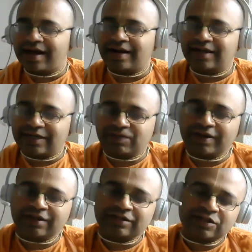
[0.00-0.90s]
And that's why
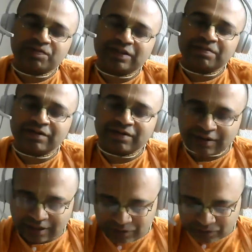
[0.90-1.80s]
Krishna speaks Bhagavad
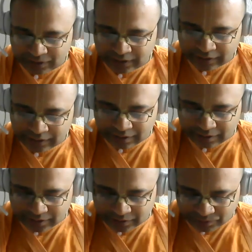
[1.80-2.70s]
Gita to only
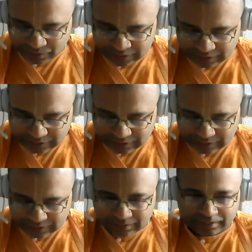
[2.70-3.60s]
devotees.
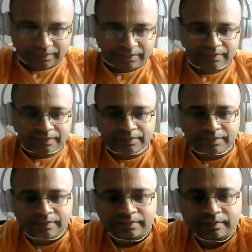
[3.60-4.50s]
Hmm.